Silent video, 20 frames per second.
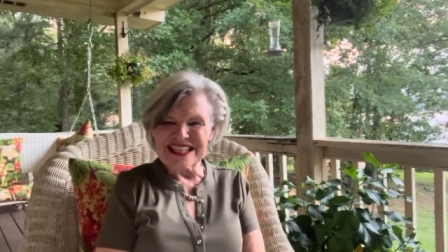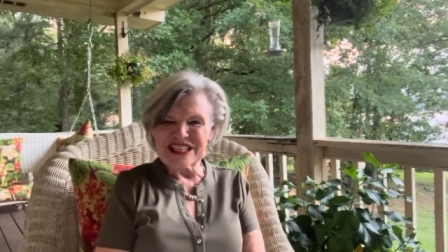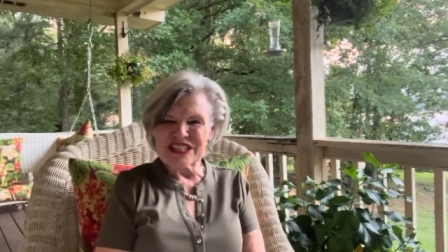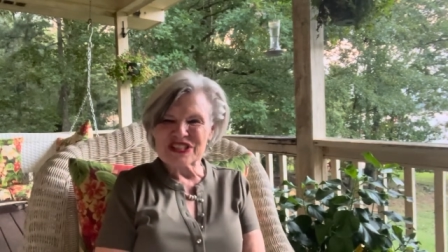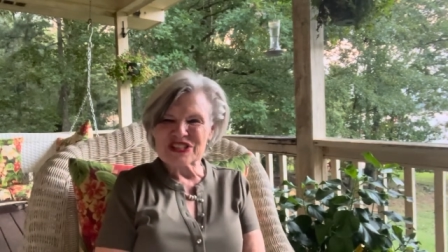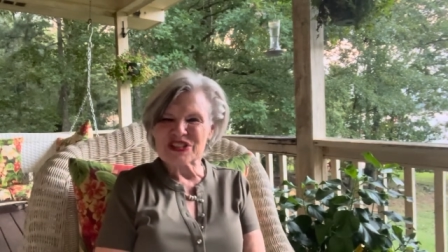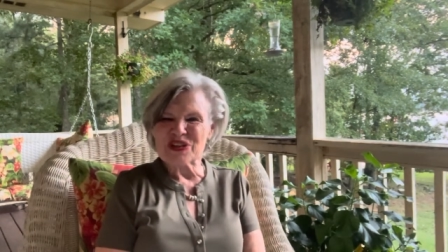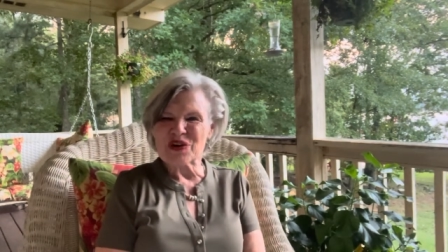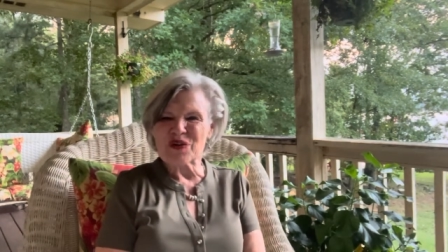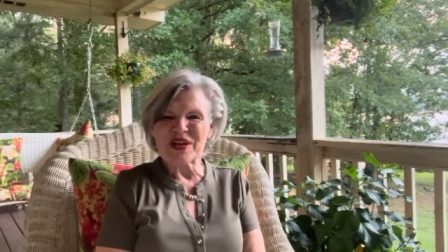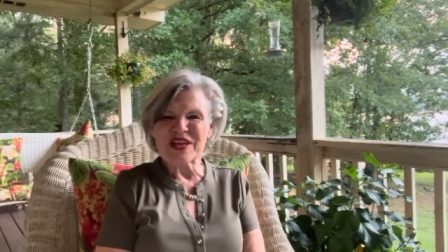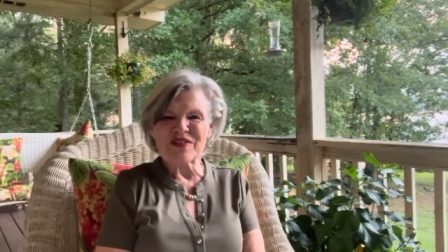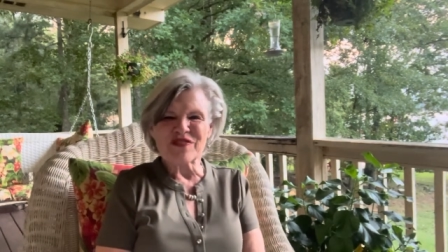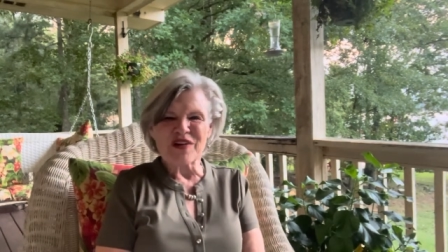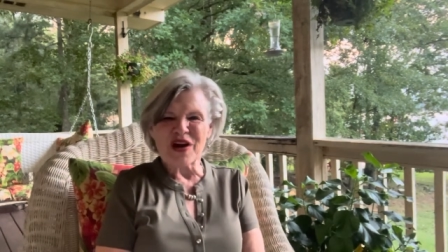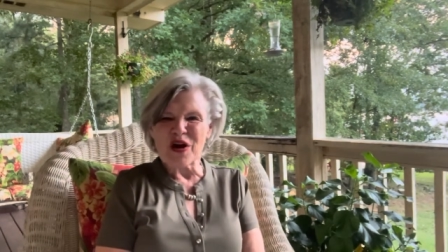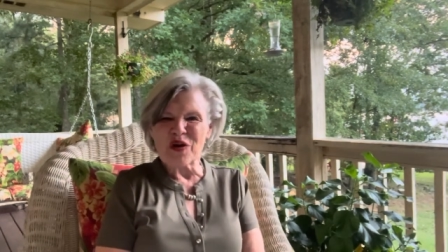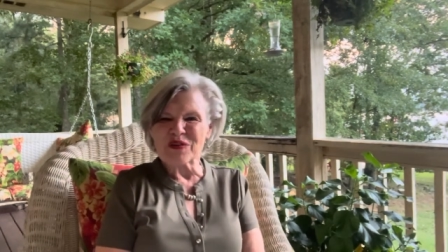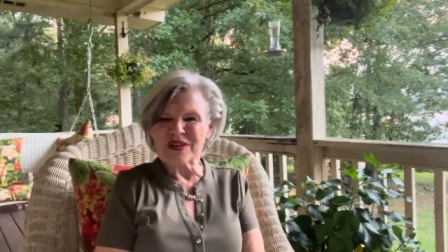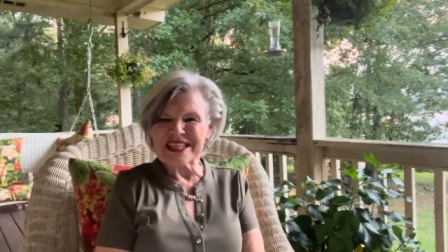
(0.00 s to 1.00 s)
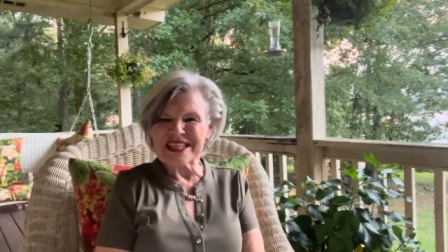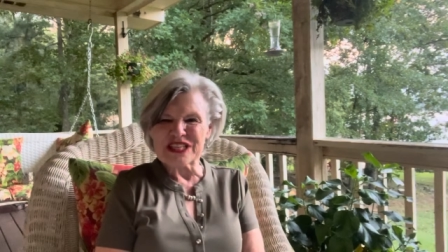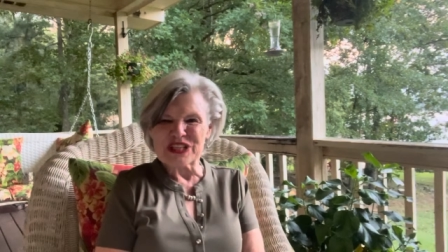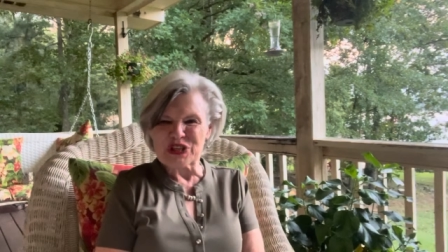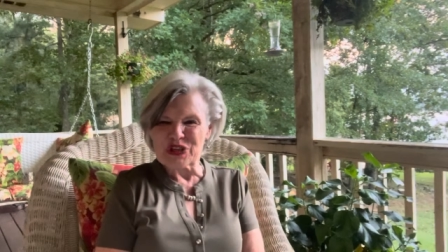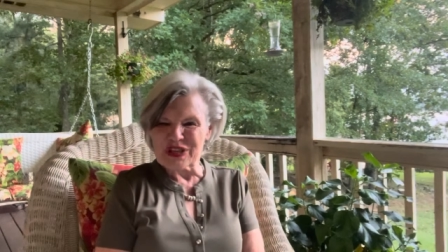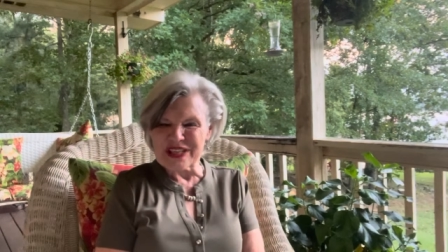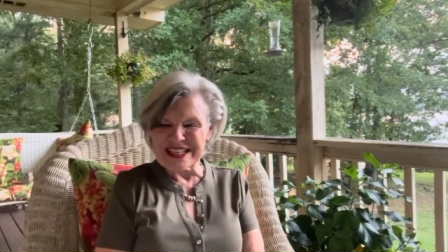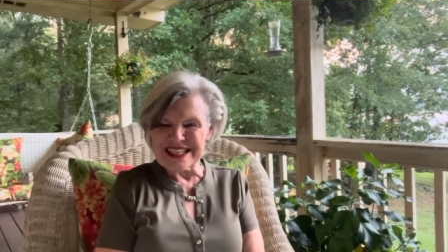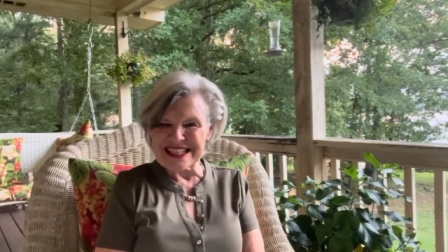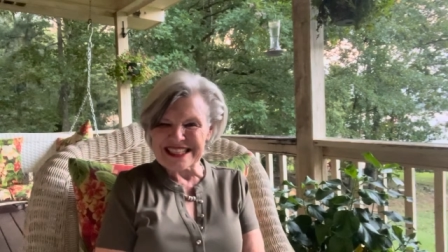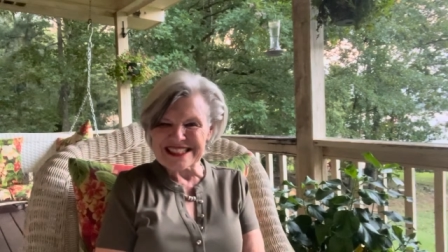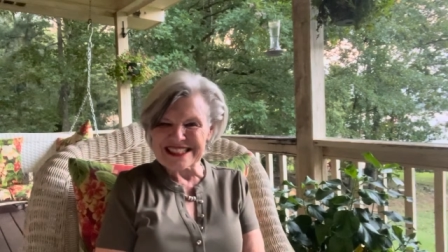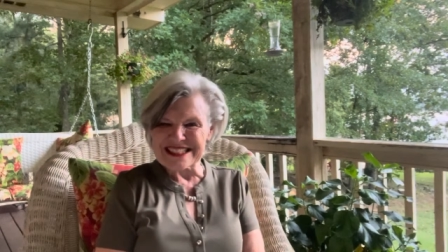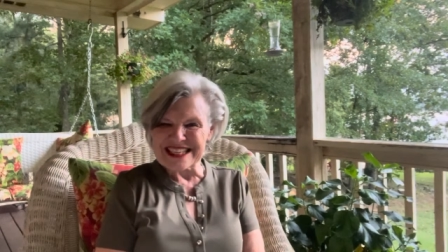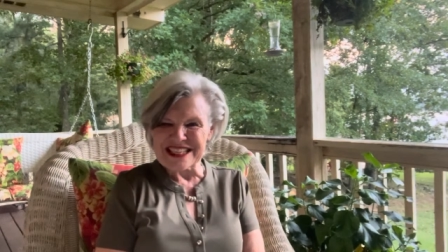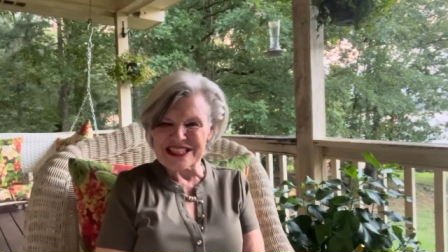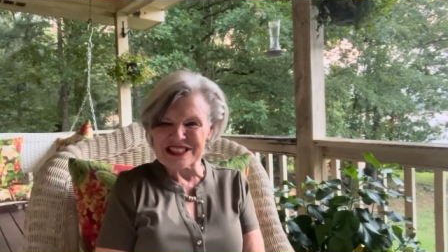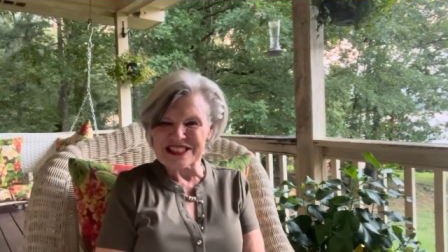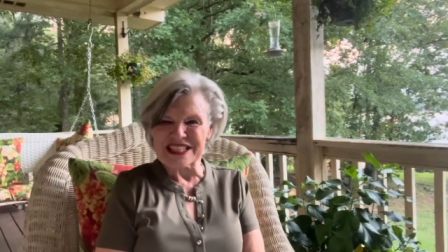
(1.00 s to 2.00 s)
So if only goodness
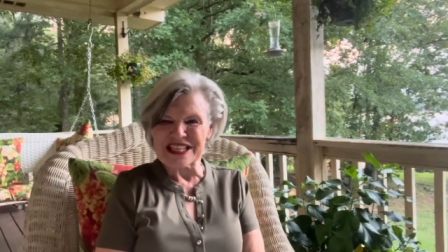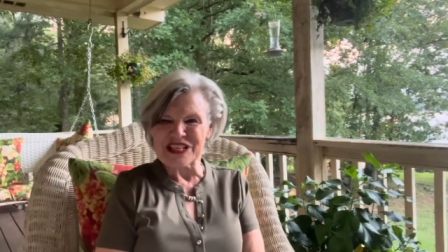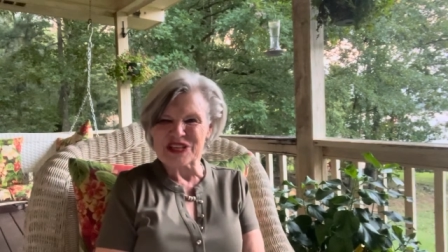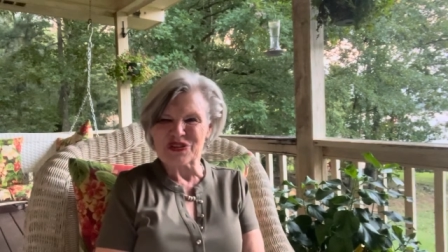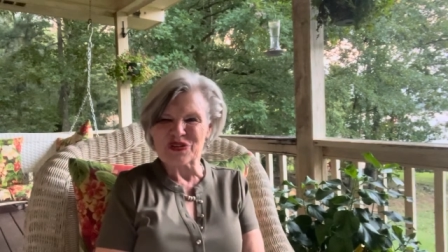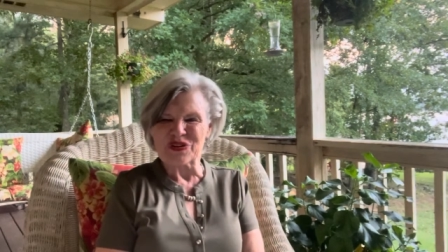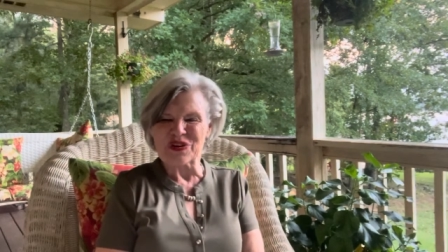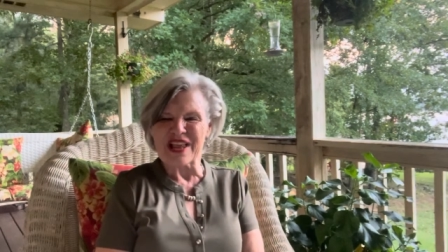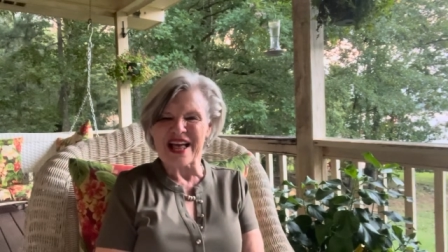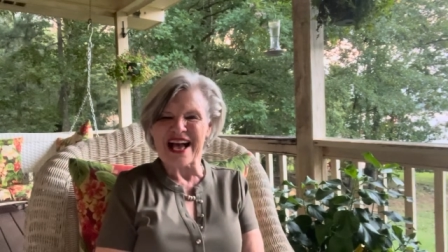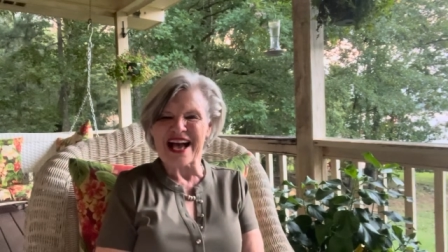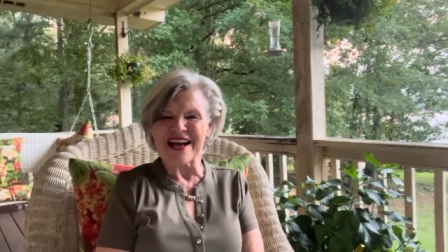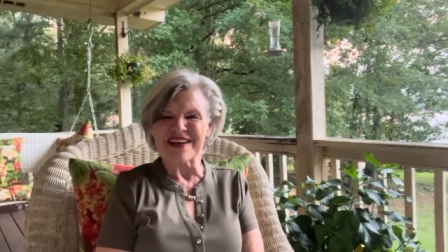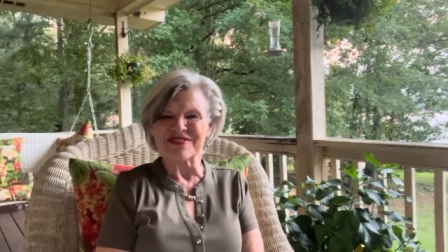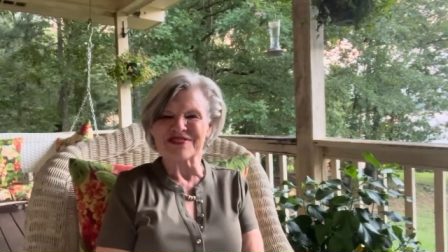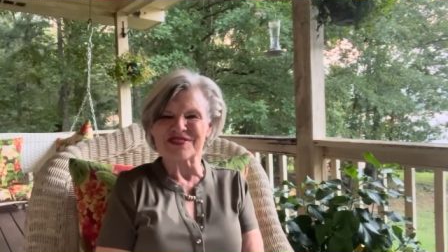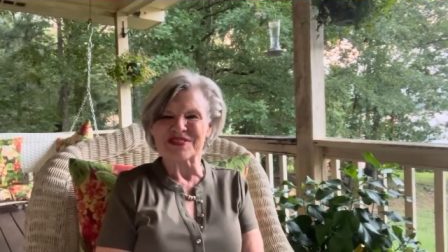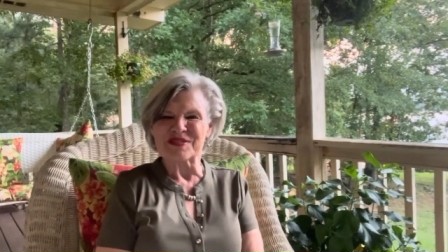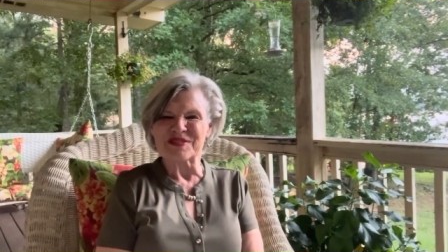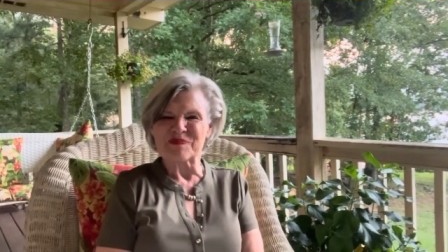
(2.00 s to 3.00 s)
is in your life,